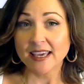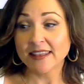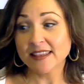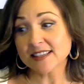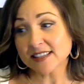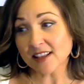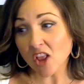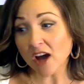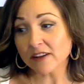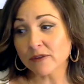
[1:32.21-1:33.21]
and this is a
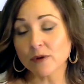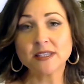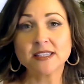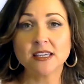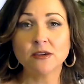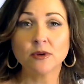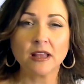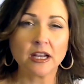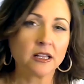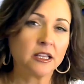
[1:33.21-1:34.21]
lot of what we see with a
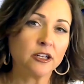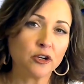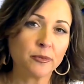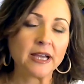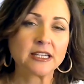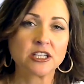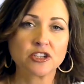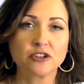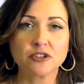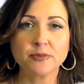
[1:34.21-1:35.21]
lot of clinical
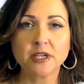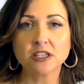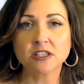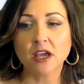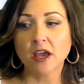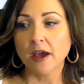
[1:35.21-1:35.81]
practitioners, because